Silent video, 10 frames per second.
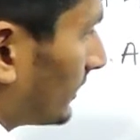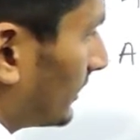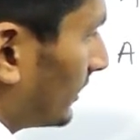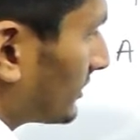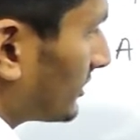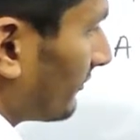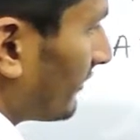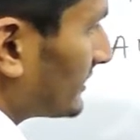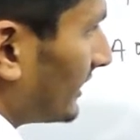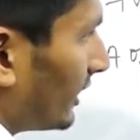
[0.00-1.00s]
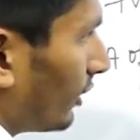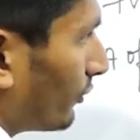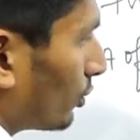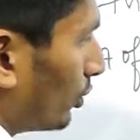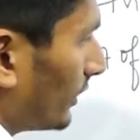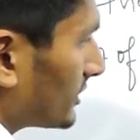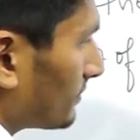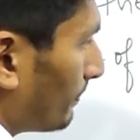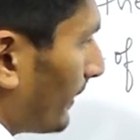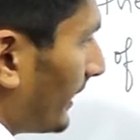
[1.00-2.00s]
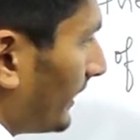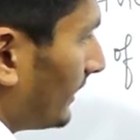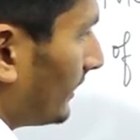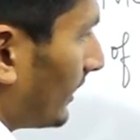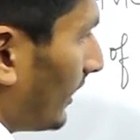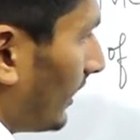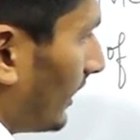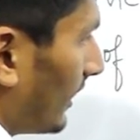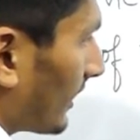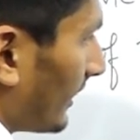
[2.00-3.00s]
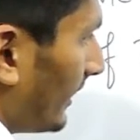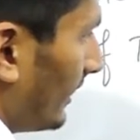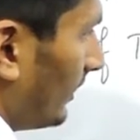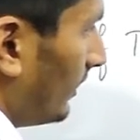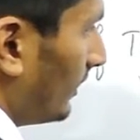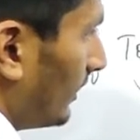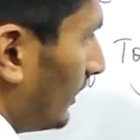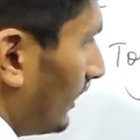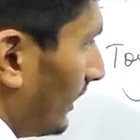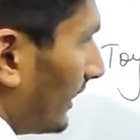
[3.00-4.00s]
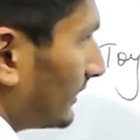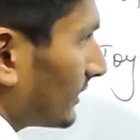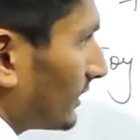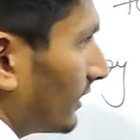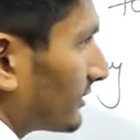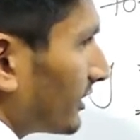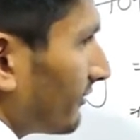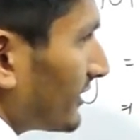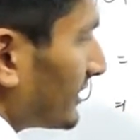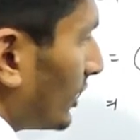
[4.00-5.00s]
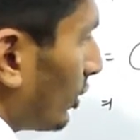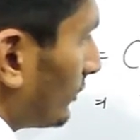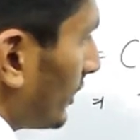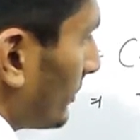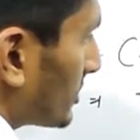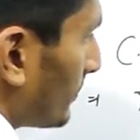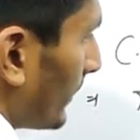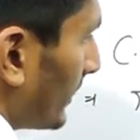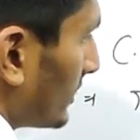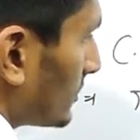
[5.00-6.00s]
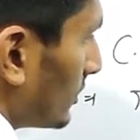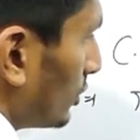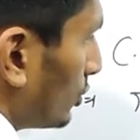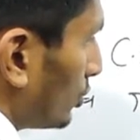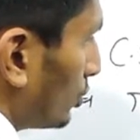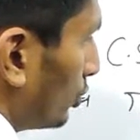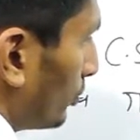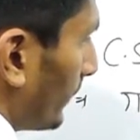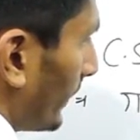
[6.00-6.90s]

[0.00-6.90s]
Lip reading: The curved surface area of a cone is pi r l, and the curved surface area of the hemisphere is 2